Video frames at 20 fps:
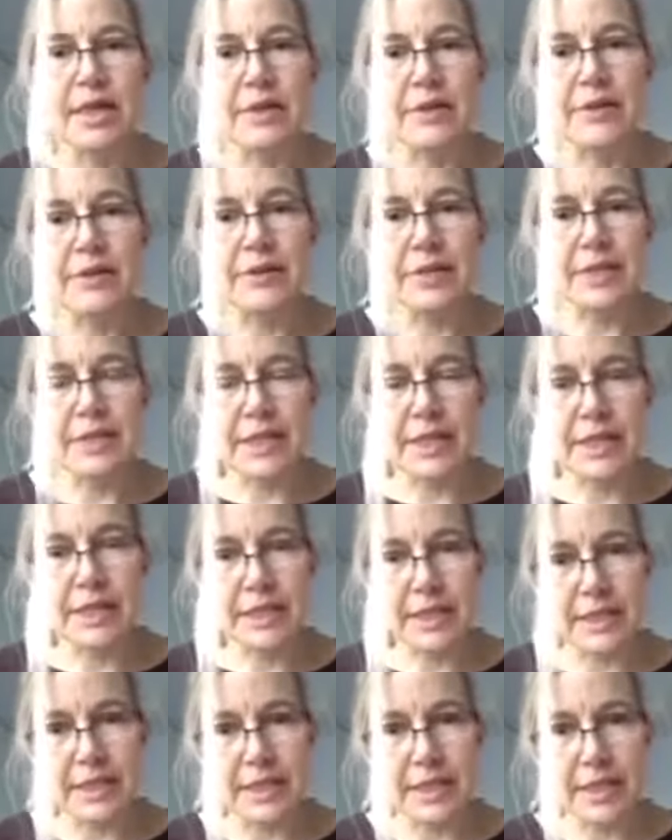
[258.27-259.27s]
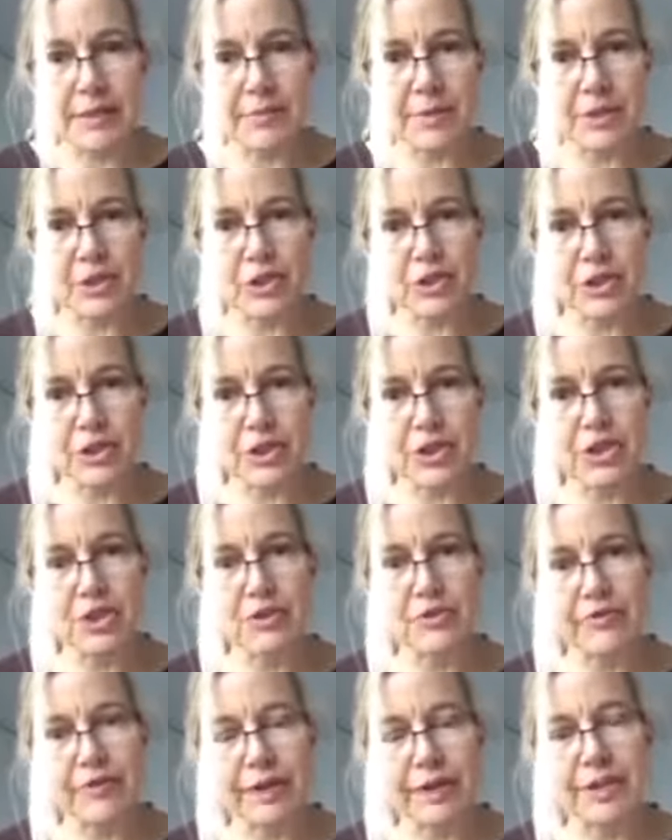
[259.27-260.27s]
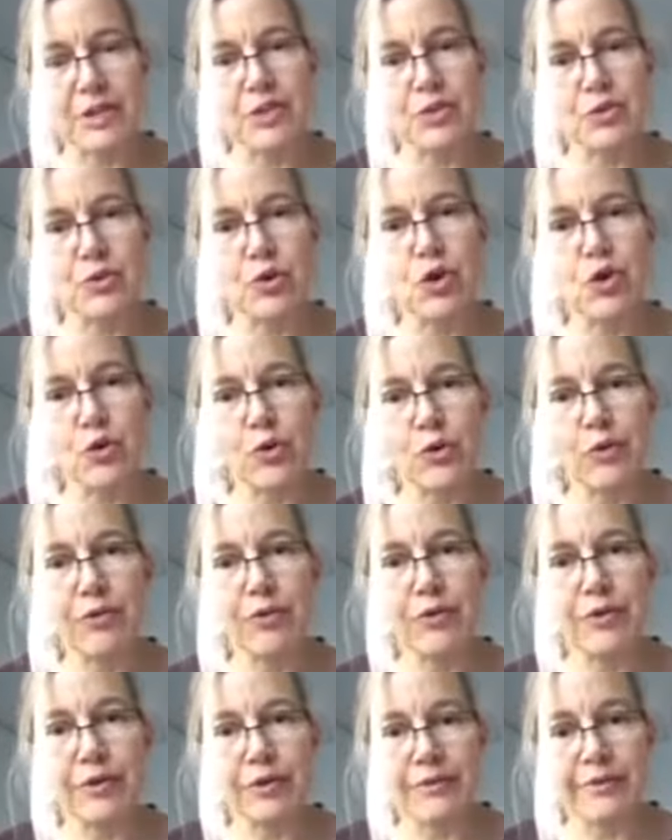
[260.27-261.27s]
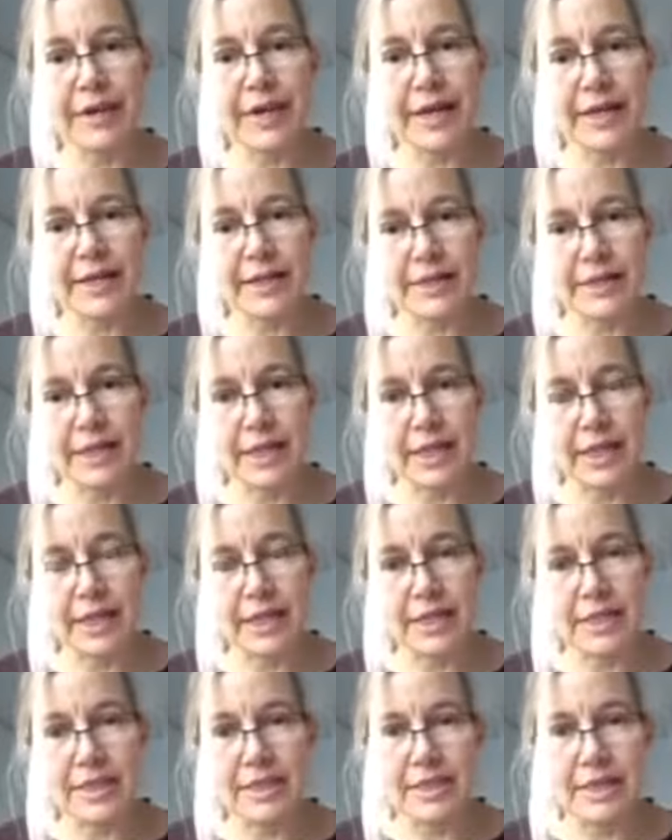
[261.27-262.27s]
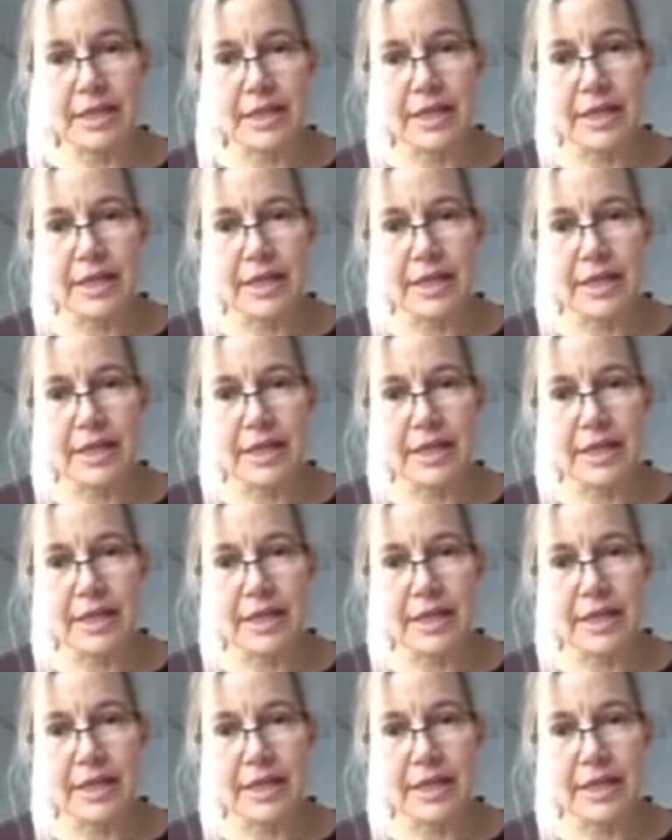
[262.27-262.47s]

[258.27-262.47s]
There's a tendency among traditional vets to over-vaccinate.